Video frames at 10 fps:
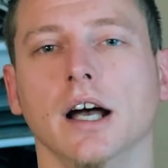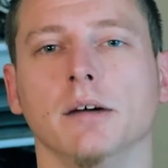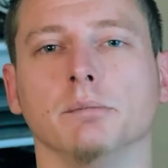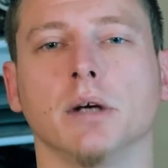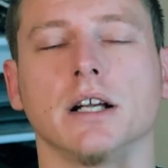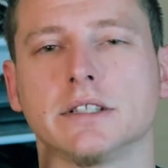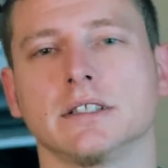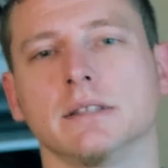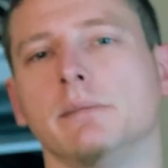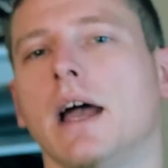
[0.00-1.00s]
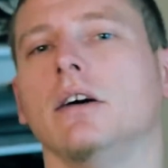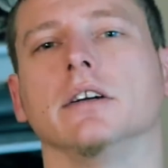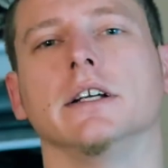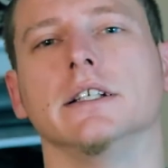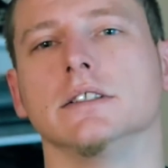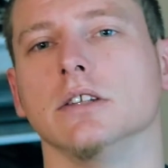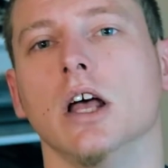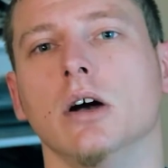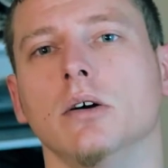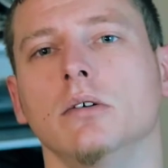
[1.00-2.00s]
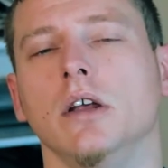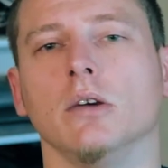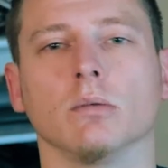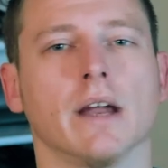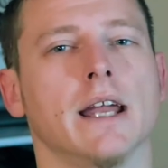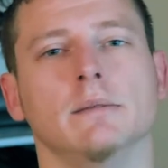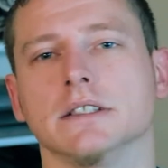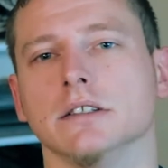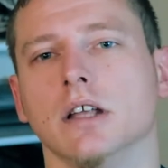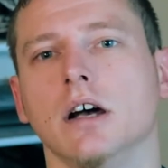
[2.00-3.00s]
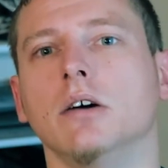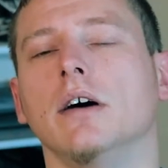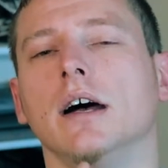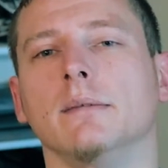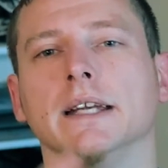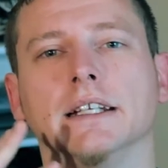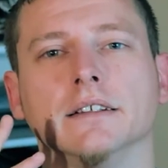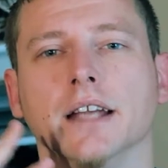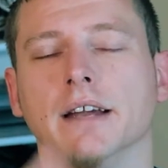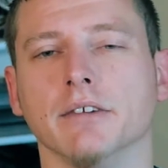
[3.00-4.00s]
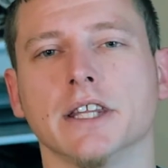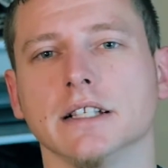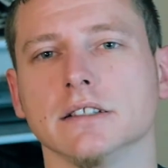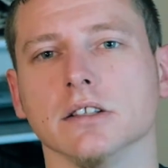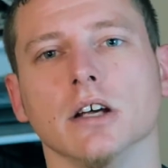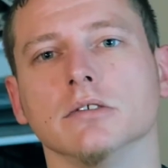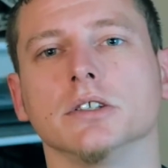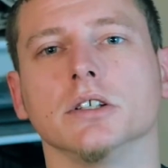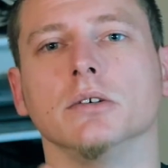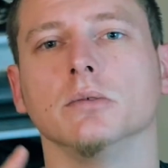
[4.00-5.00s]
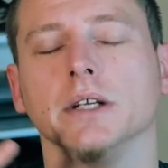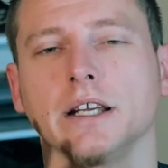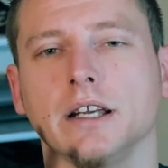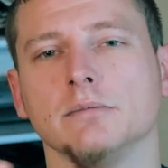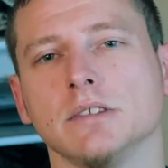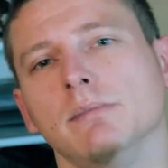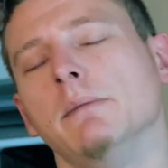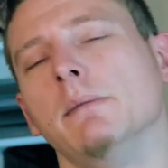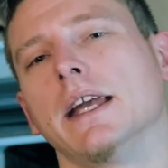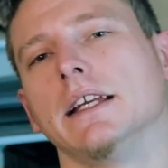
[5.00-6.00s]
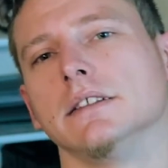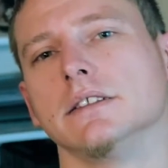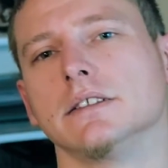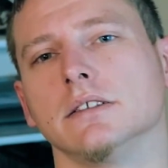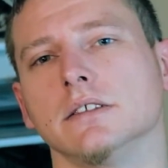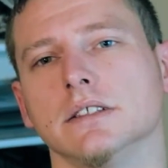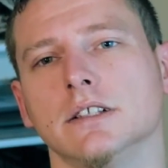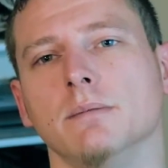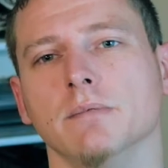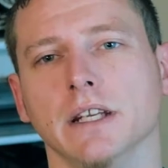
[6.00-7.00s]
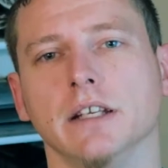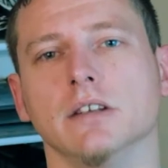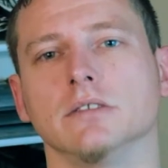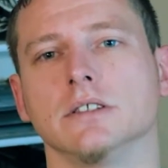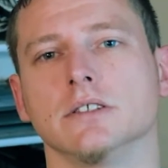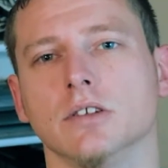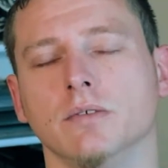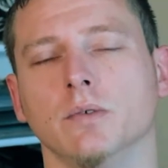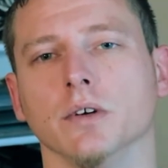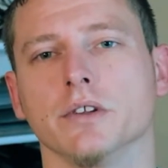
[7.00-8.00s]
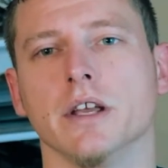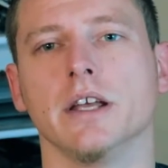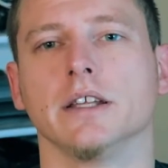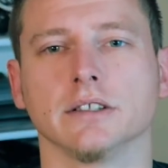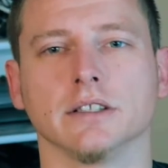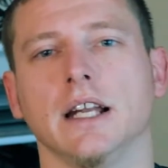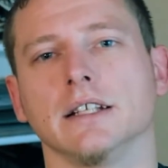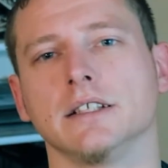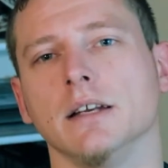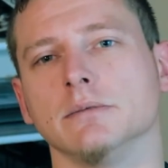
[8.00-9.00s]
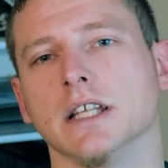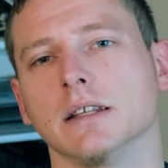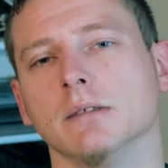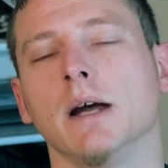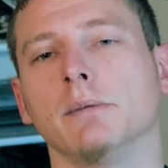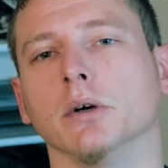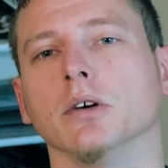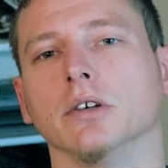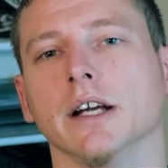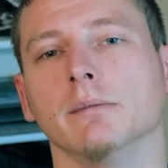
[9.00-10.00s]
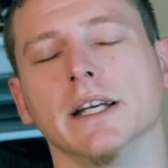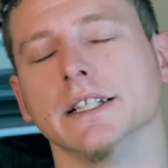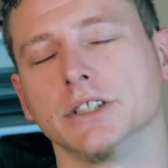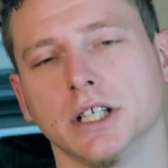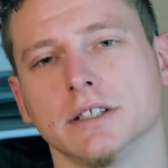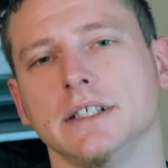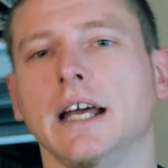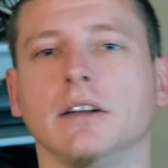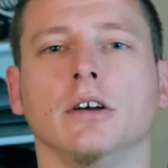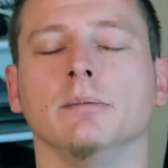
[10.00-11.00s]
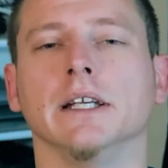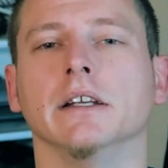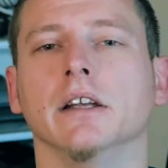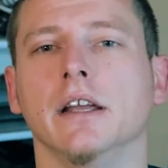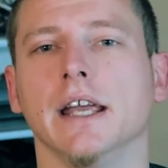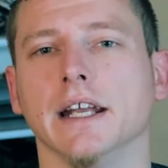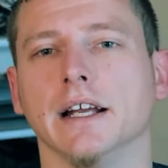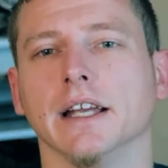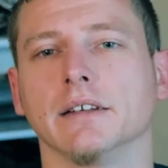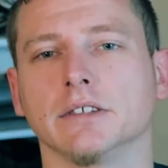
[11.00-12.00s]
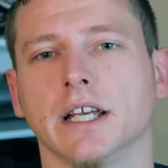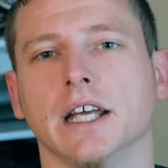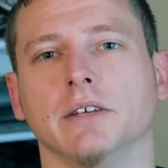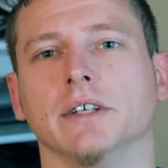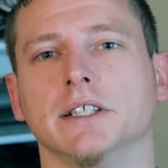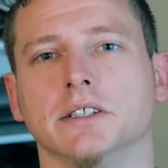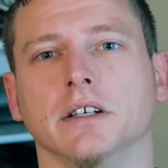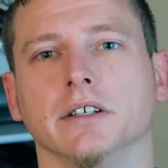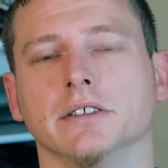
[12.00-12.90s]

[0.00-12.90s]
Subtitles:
Processing power is low, RAM is low, I mean, everything's low. So when it comes to me making some videos and so forth, there's a lot of times that my program, it shuts down on me and I have to kind of restart.